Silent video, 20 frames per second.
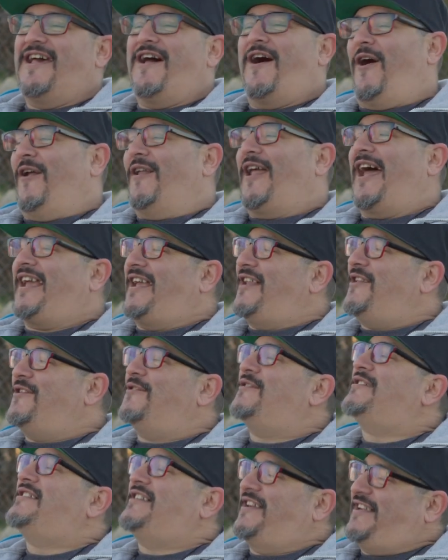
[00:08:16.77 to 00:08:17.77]
all I can do
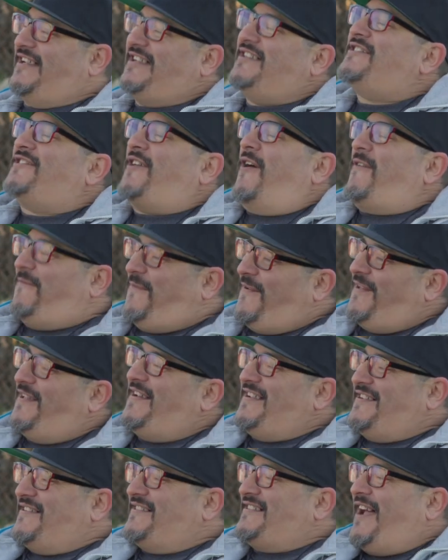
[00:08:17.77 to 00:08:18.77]
is you start
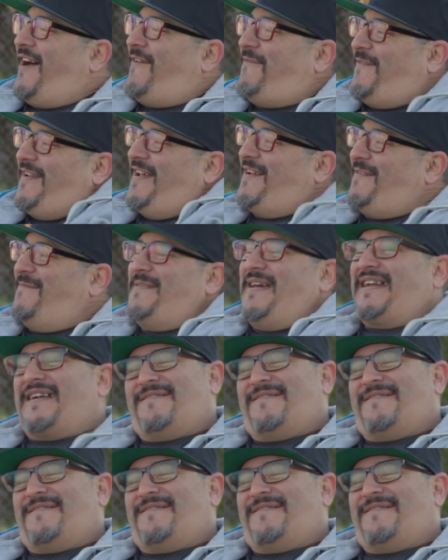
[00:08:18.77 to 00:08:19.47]
feeling yourself a little bit.